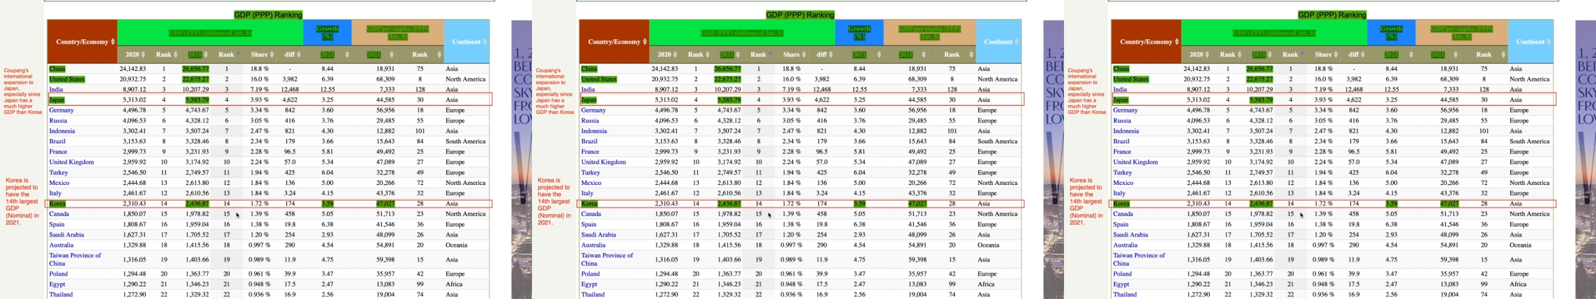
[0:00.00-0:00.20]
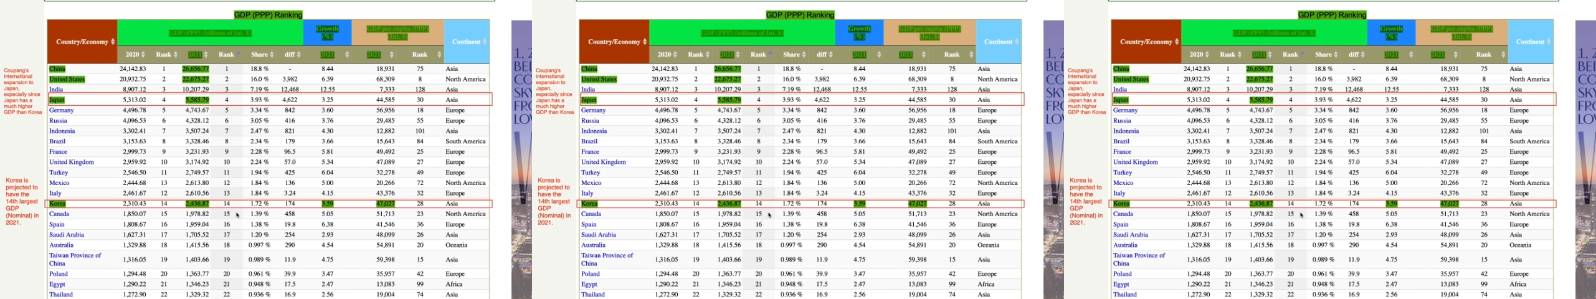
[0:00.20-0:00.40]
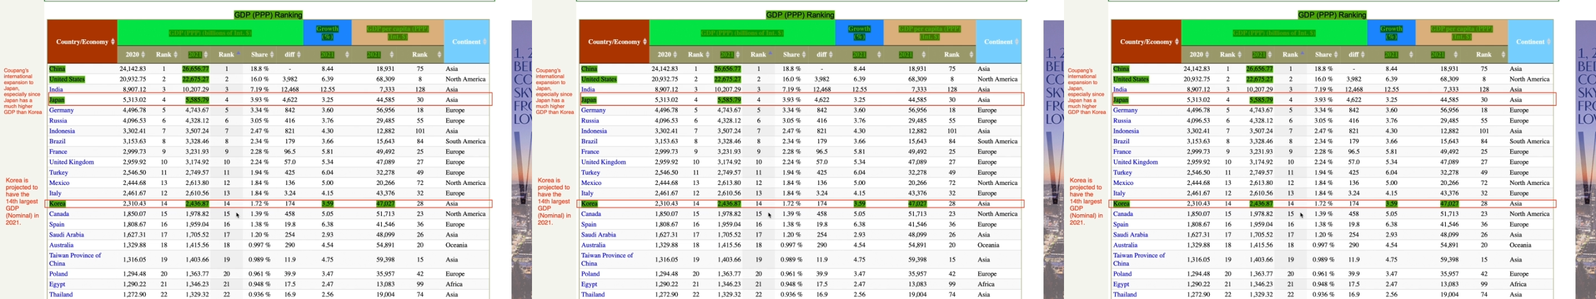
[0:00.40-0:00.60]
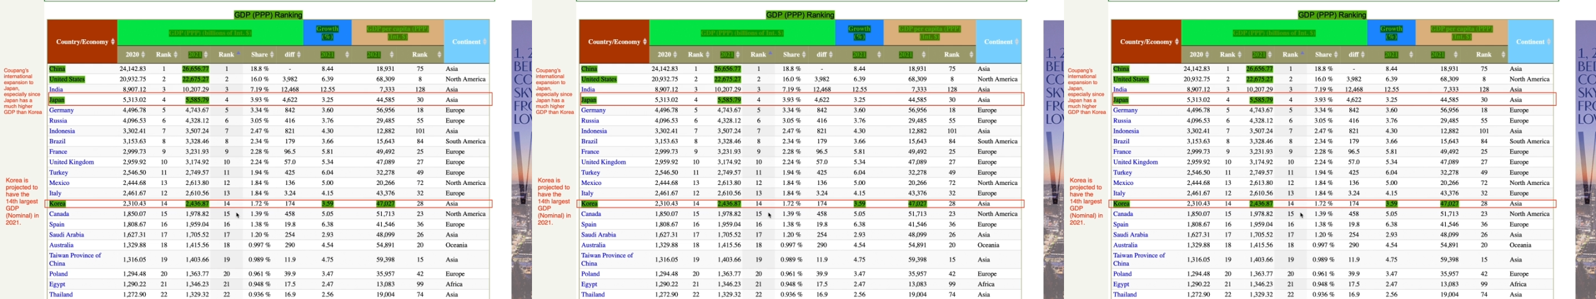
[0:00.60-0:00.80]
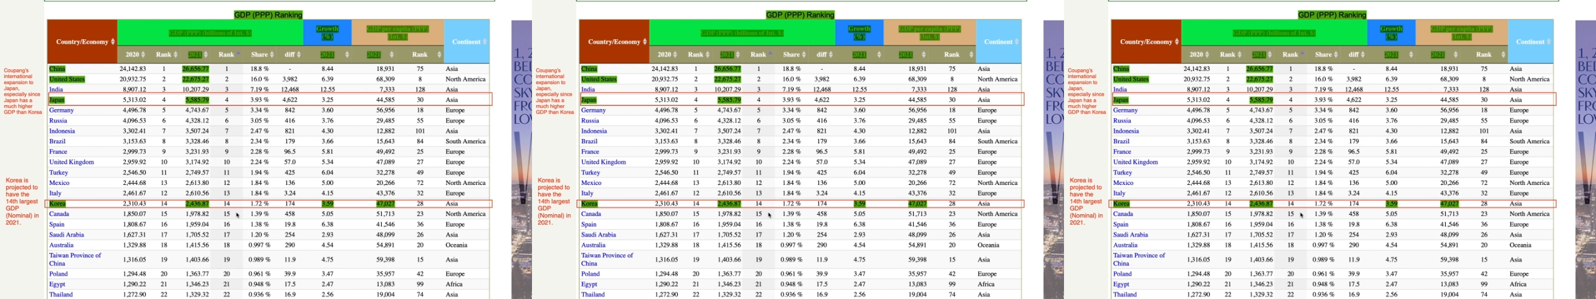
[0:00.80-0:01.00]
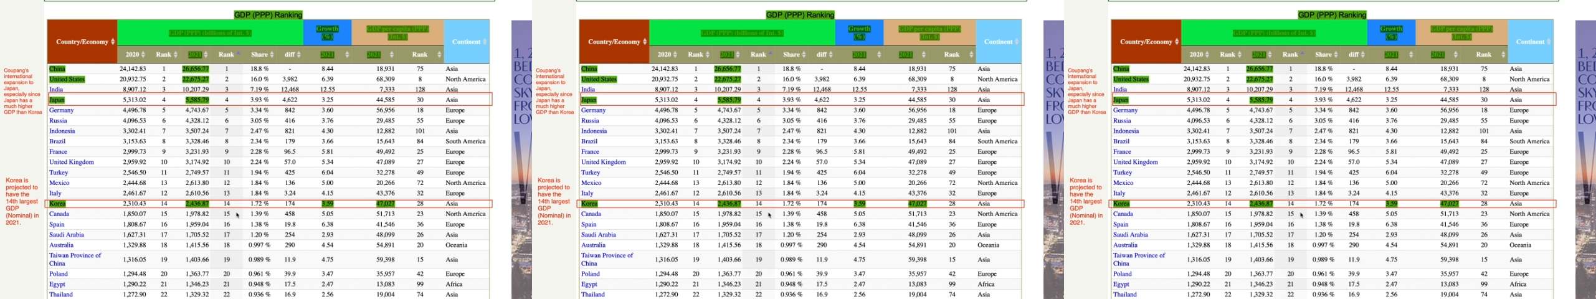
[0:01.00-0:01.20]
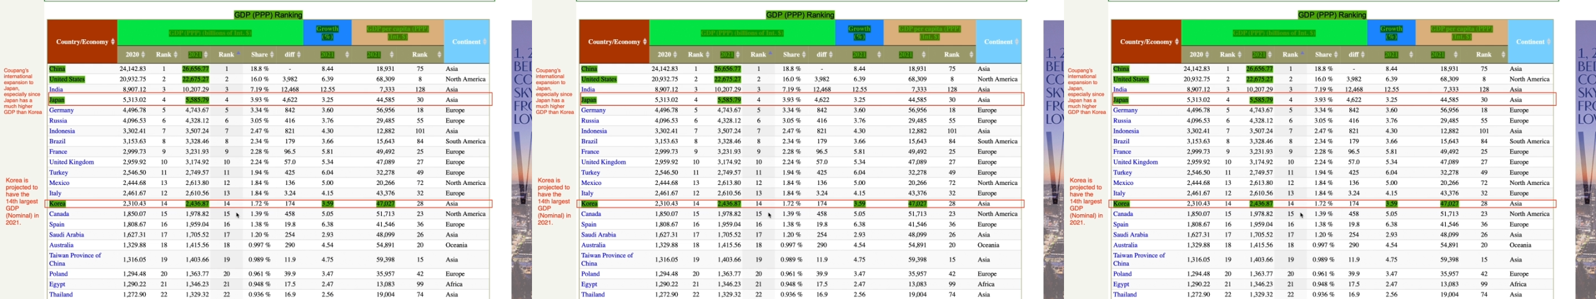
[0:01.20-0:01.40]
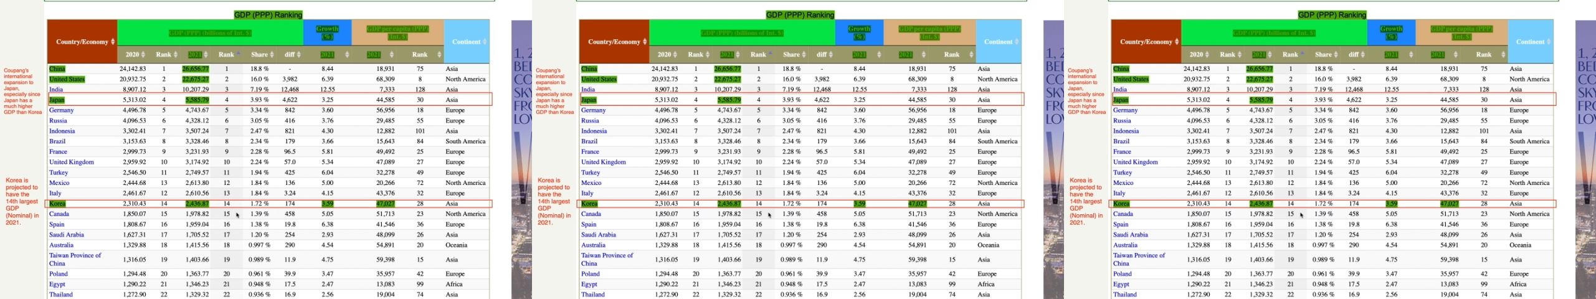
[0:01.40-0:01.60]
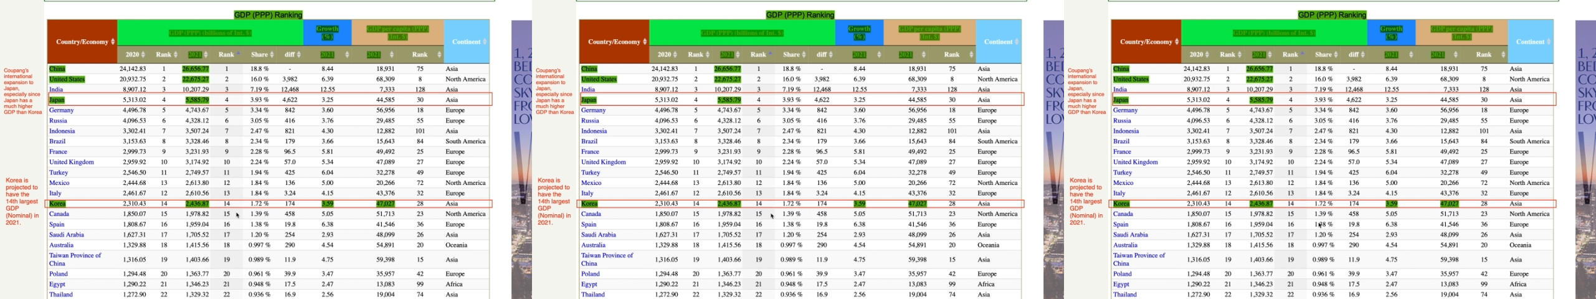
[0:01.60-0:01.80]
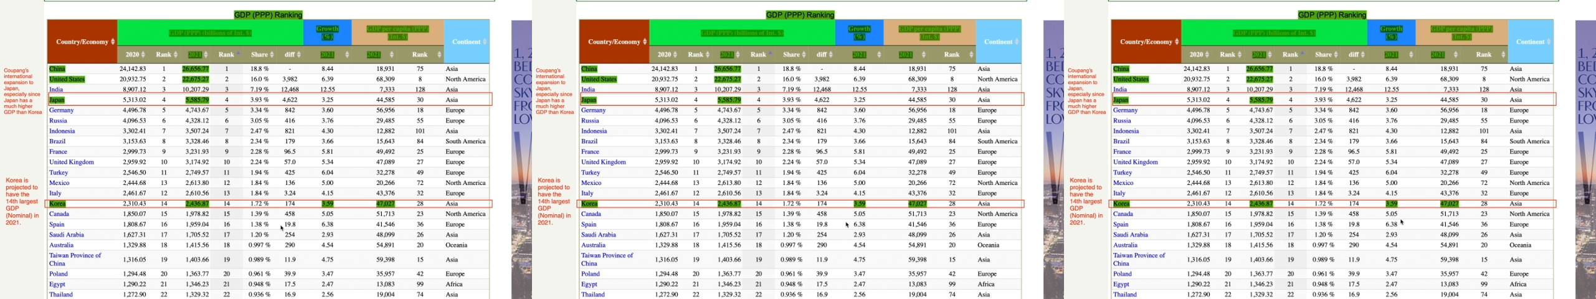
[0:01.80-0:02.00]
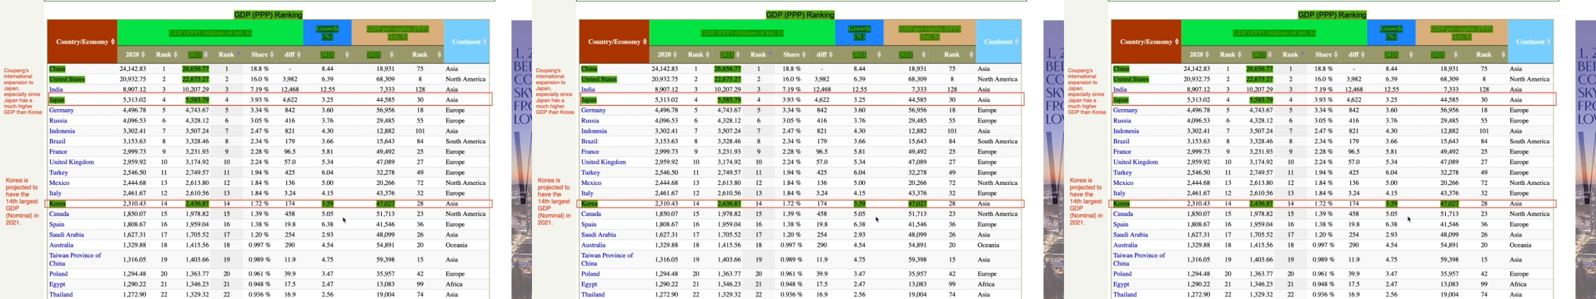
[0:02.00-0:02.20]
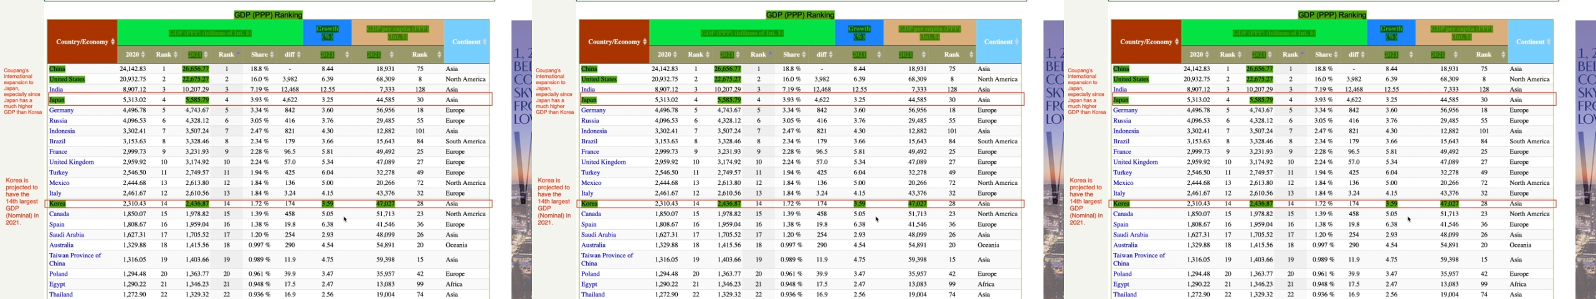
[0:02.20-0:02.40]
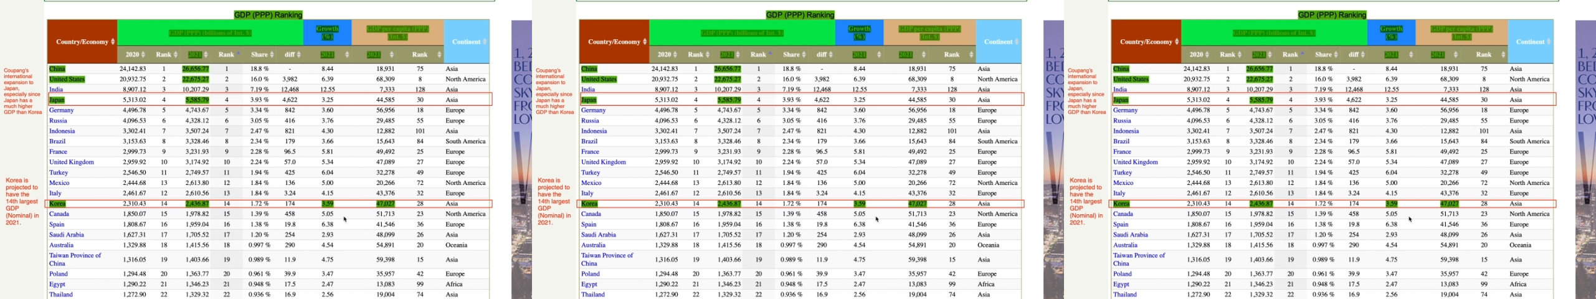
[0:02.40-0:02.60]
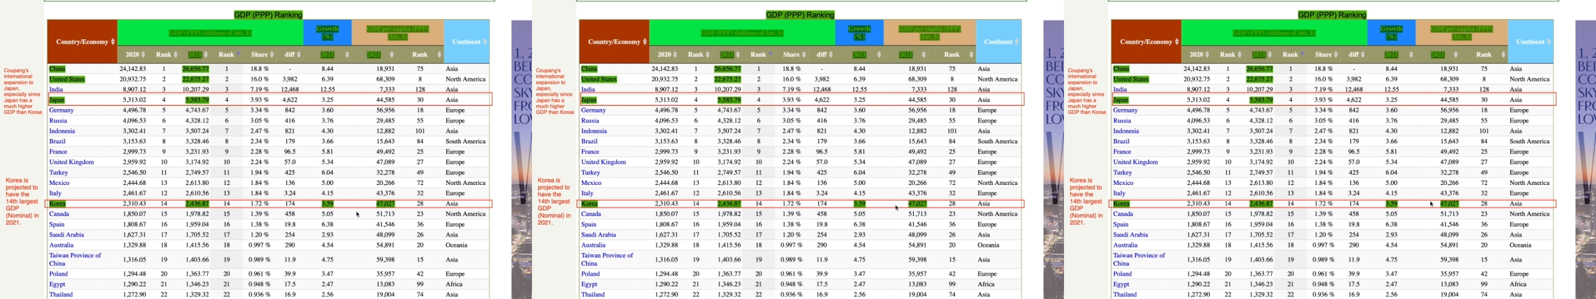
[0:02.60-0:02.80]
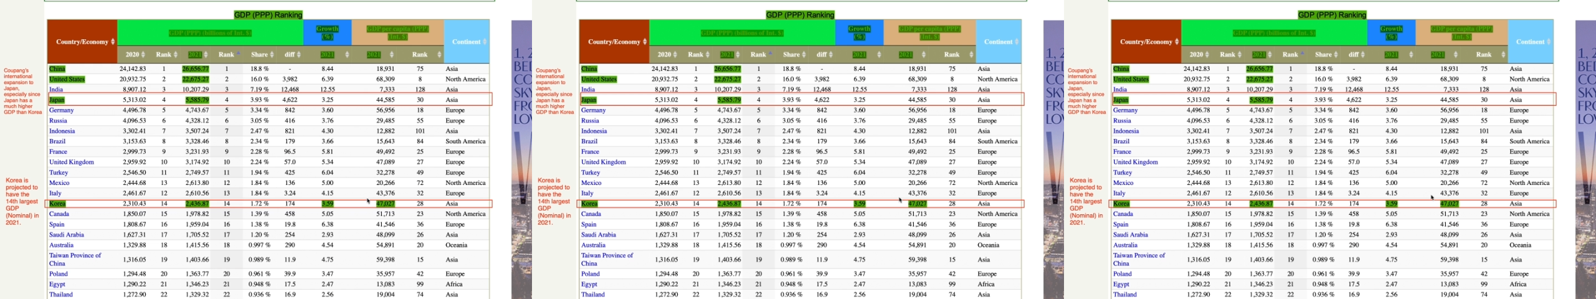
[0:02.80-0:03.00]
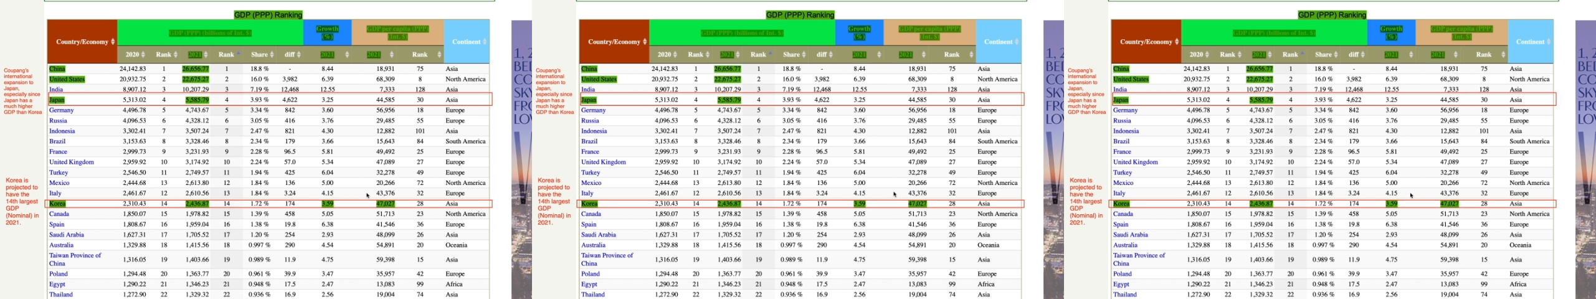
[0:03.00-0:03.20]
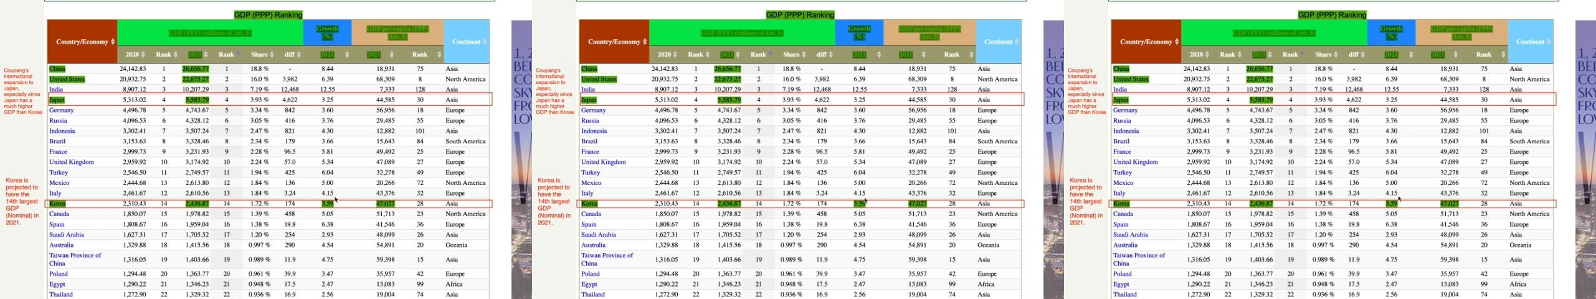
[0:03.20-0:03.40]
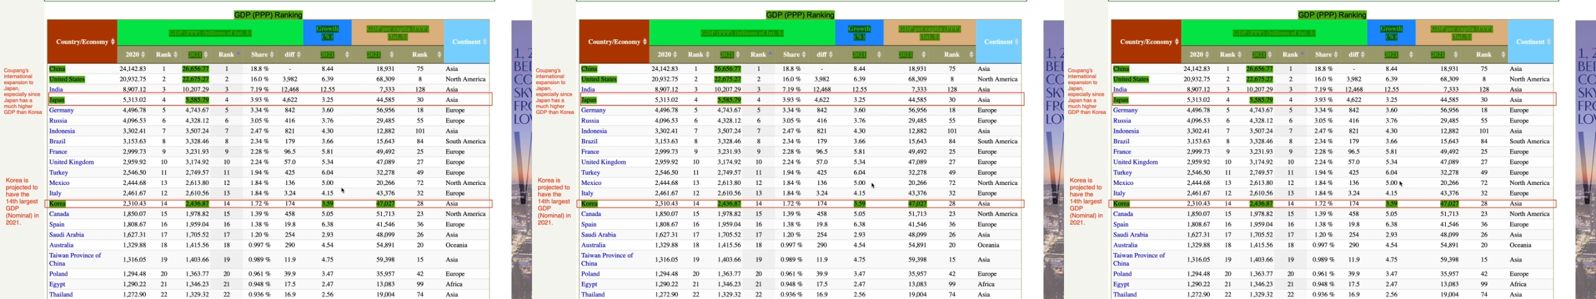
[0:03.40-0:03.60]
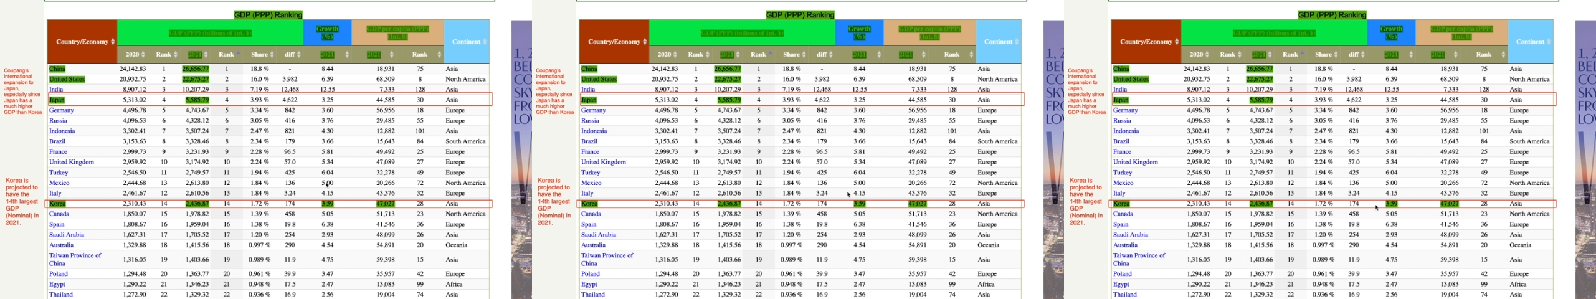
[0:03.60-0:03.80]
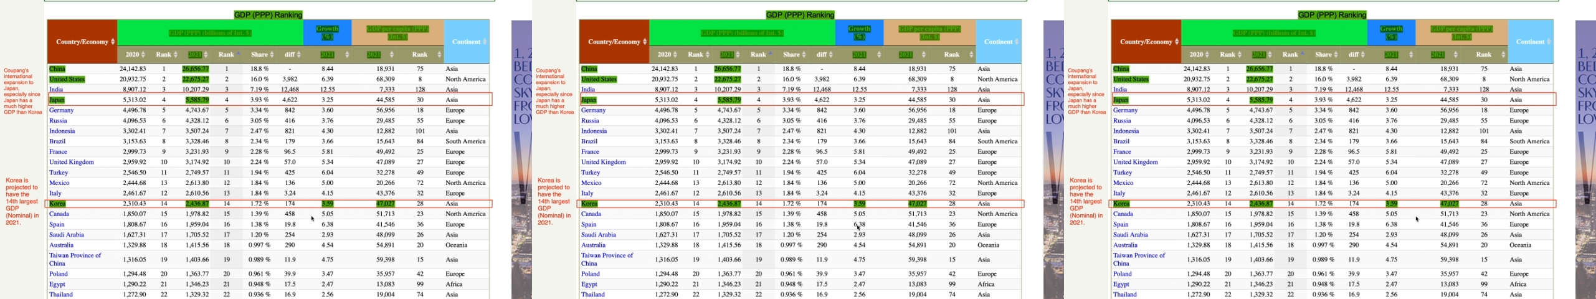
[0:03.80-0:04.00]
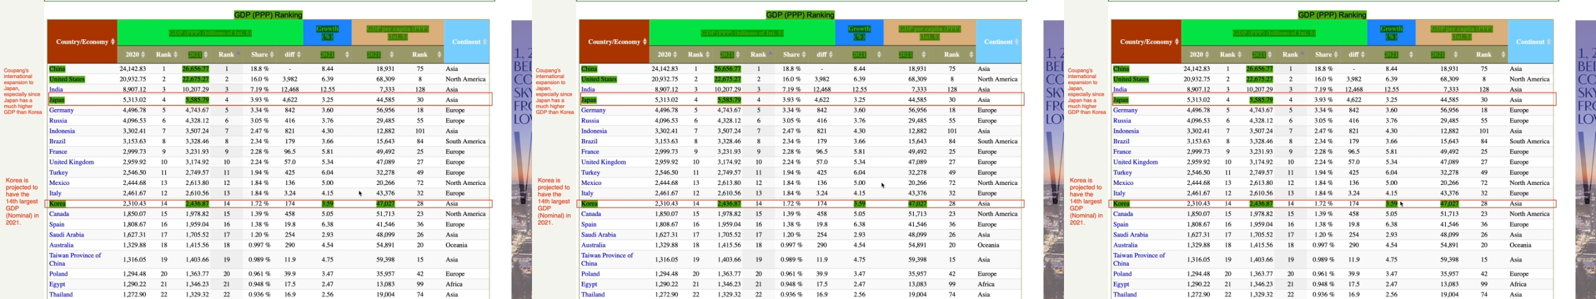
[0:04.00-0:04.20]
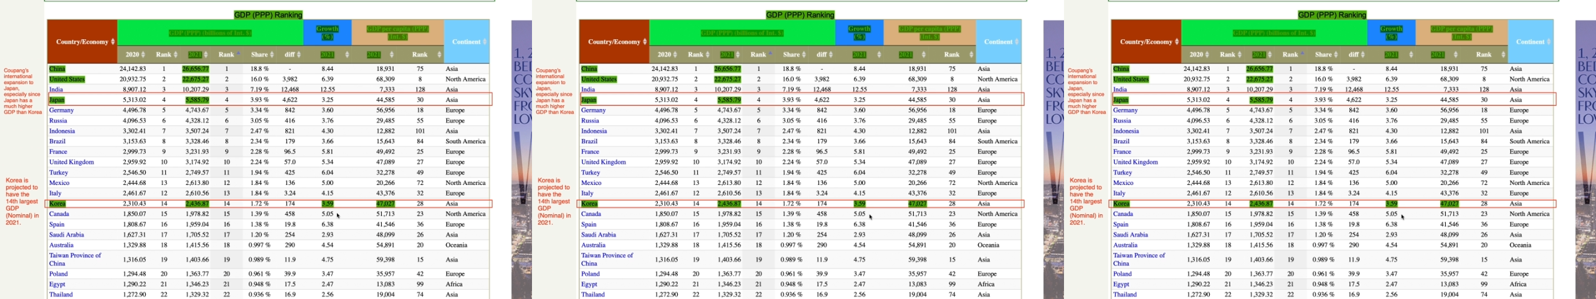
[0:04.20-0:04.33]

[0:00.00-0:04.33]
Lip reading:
No face is visible, so there are no lips to read.